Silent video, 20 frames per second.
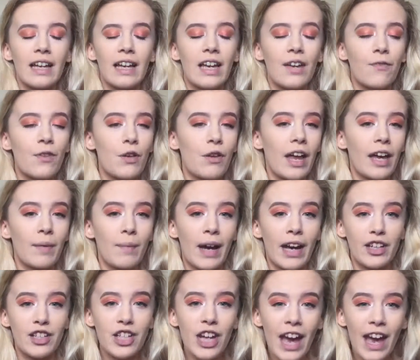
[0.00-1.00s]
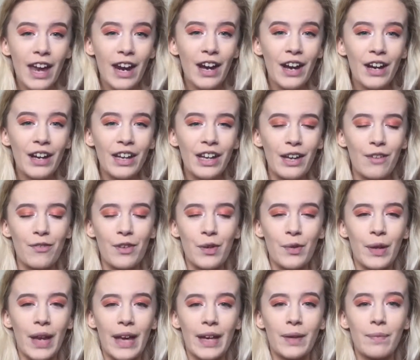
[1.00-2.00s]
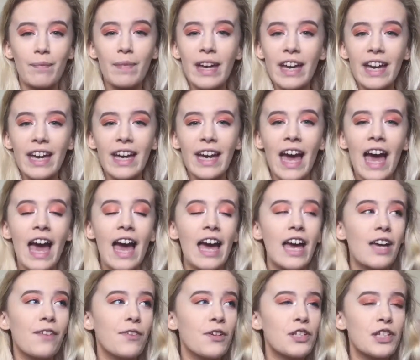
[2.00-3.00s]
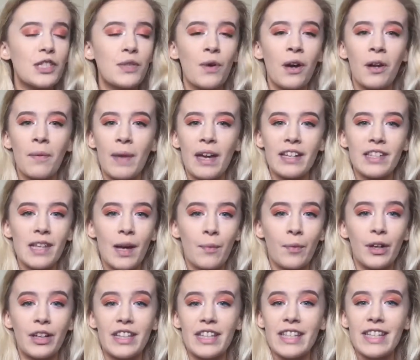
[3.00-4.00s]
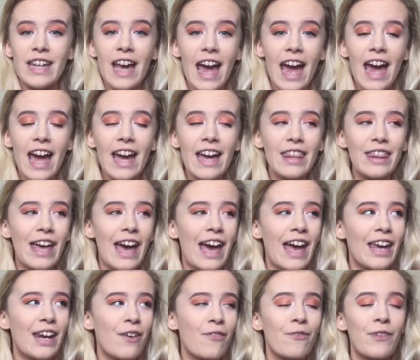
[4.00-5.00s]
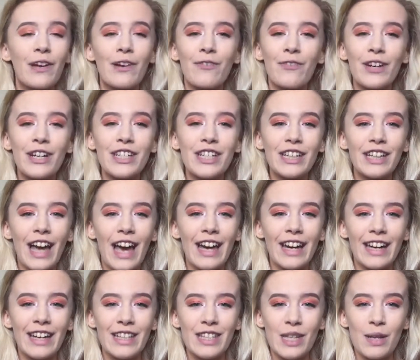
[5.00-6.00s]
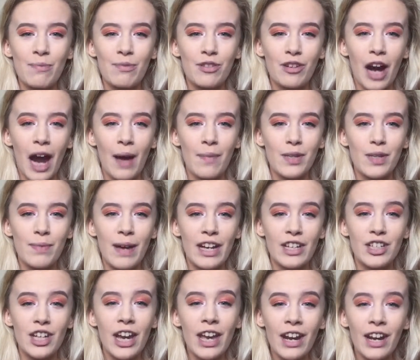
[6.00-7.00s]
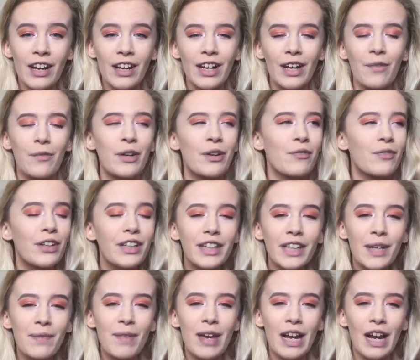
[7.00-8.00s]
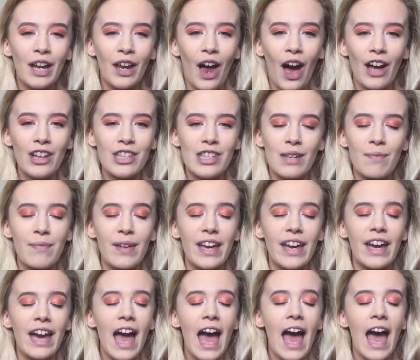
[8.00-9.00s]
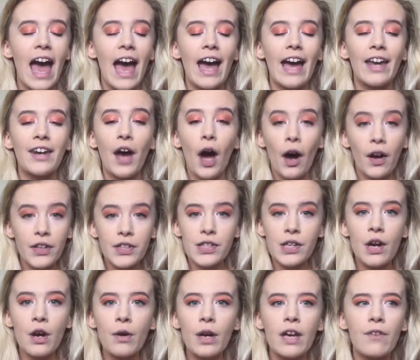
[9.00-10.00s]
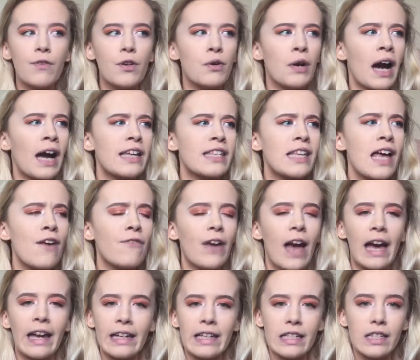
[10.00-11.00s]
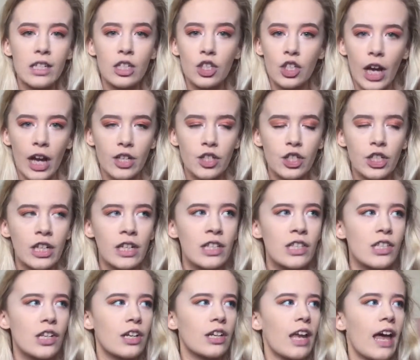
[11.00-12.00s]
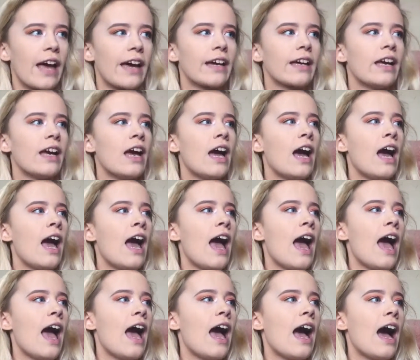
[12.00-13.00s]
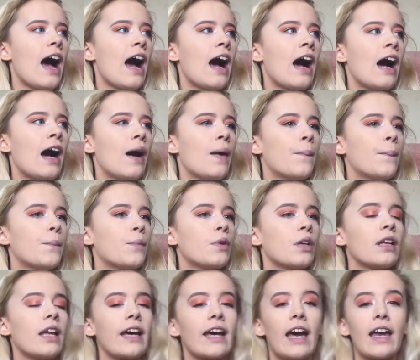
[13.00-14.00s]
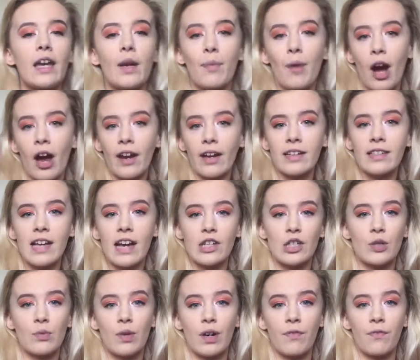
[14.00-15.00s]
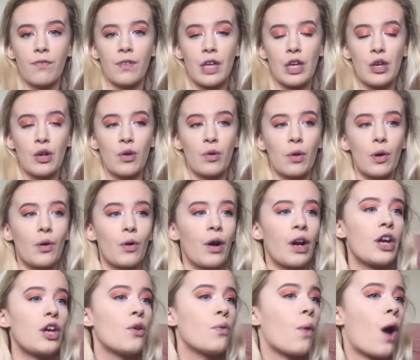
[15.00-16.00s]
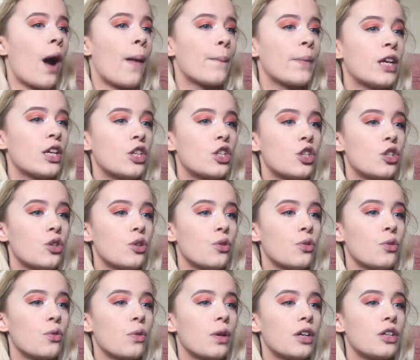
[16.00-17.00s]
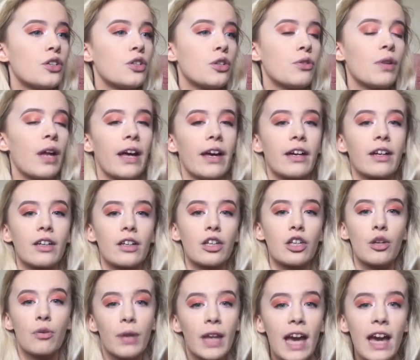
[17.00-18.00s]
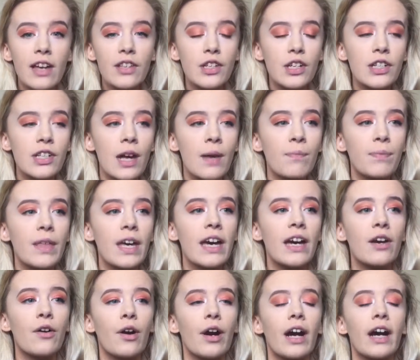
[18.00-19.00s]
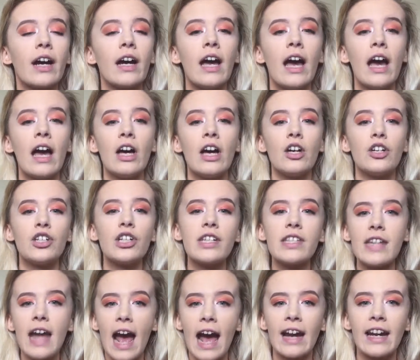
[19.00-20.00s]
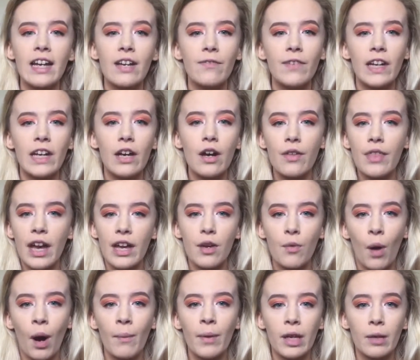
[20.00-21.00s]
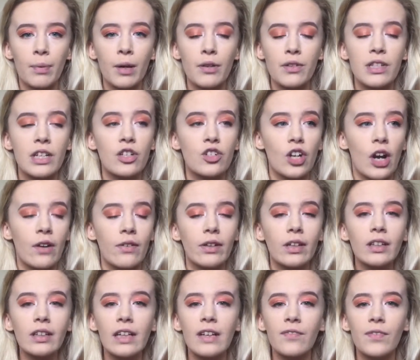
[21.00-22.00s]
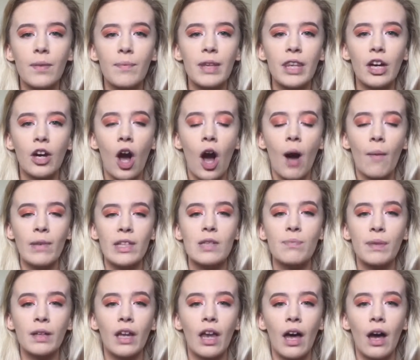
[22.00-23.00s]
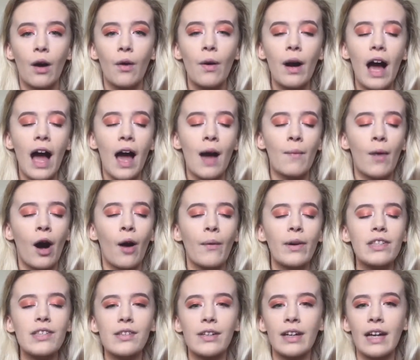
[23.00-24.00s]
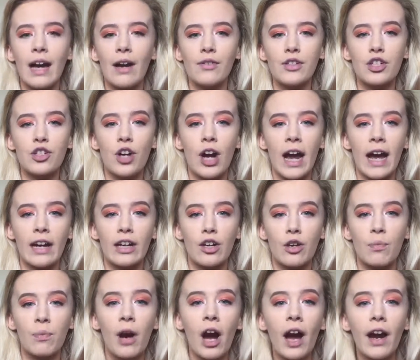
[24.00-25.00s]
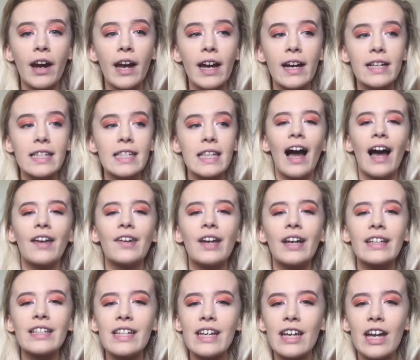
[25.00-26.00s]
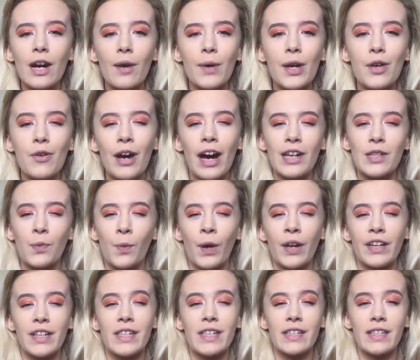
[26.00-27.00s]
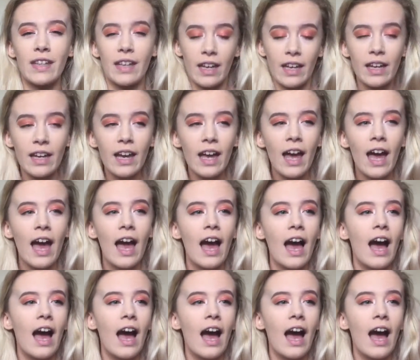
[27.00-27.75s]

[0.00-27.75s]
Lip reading: If you like my channel, if you like me, if you just want to make someone's day, then feel free to like and subscribe to my channel. It would really mean a lot to me. And also, if you guys have any suggestions or like any products I should review, or you want me to do like Q&As or something, or just any video that you want me to post in general, leave them in the comments below. I'm always looking out to trying new products. I'd like to hear what you guys want to see.